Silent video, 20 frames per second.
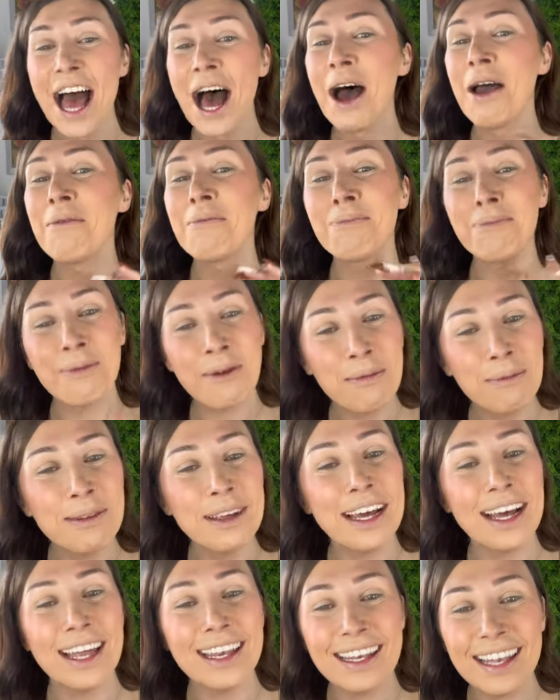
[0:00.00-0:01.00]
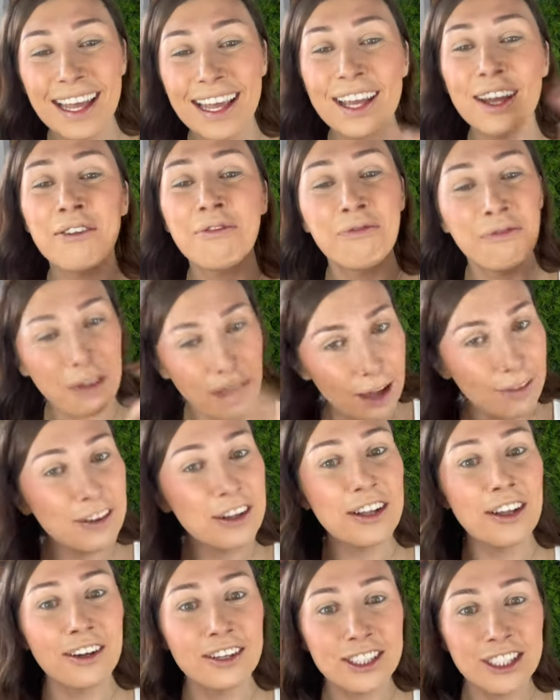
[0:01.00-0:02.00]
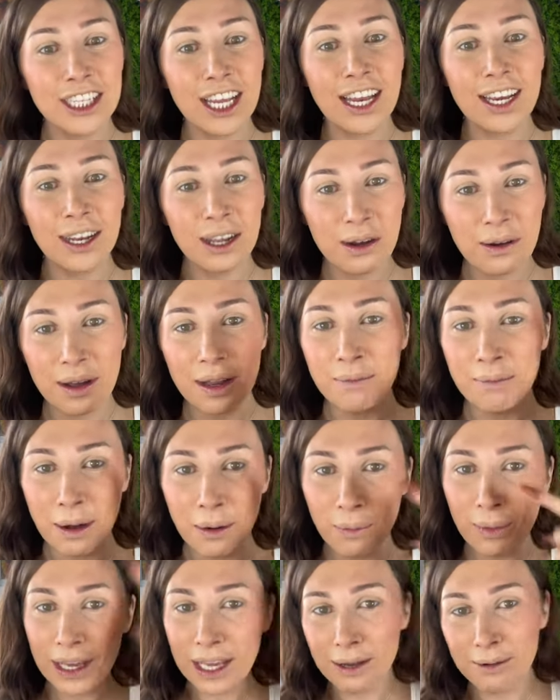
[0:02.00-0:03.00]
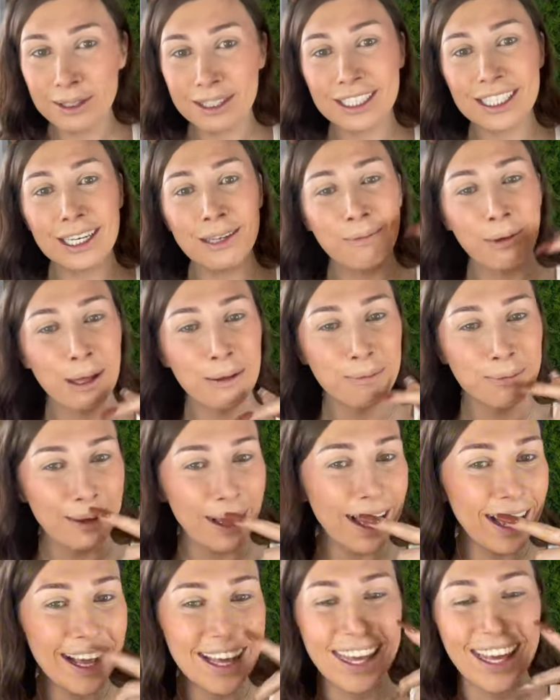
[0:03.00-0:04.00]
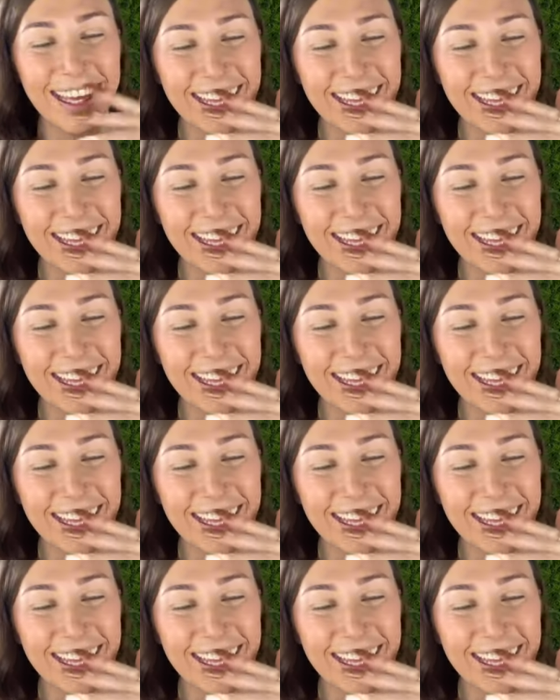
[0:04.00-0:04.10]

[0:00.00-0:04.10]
I probably had like a five o'clock shadow and my wig was slipping back.